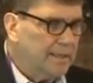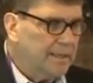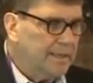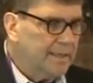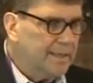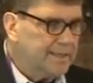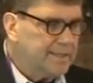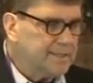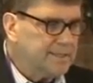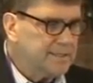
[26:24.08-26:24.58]

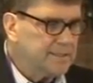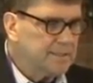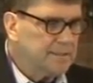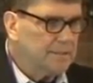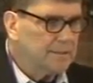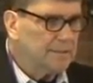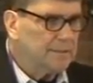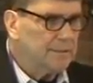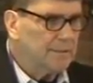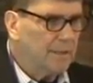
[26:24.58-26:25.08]
it's
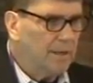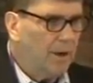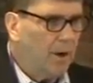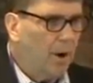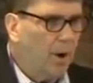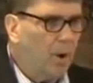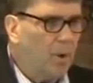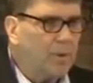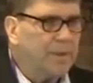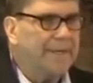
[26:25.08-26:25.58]

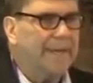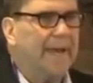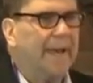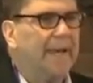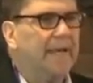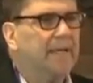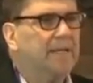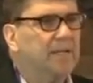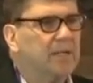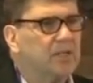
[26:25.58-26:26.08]

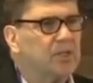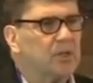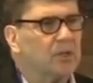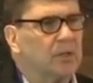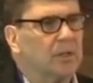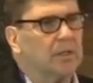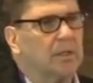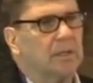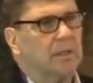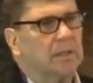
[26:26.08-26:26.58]
okay
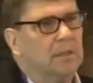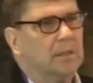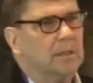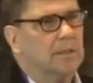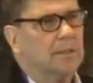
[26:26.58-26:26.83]
initially.